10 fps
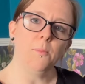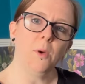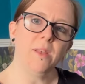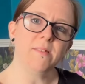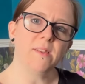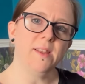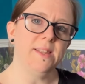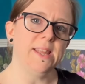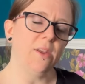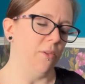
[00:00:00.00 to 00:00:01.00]
whilst I
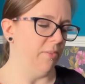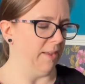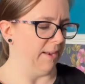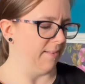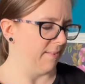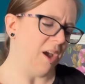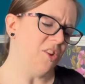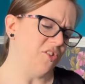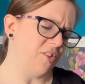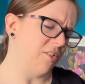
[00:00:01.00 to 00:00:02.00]
knit on this, I
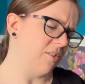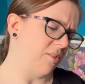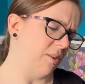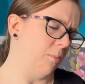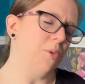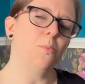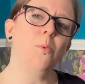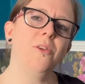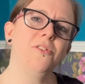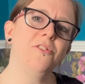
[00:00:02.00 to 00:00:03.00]
just was
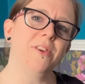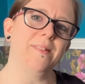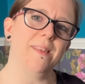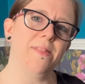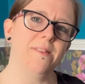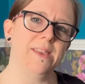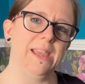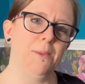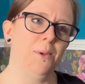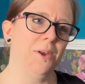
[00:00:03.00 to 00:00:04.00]
wondering the other
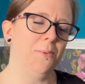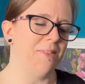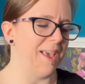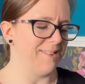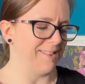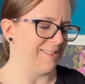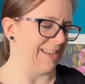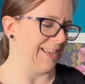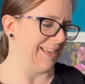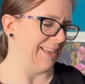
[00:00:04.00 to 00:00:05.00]
day when I was
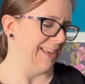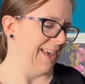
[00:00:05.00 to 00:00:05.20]
editing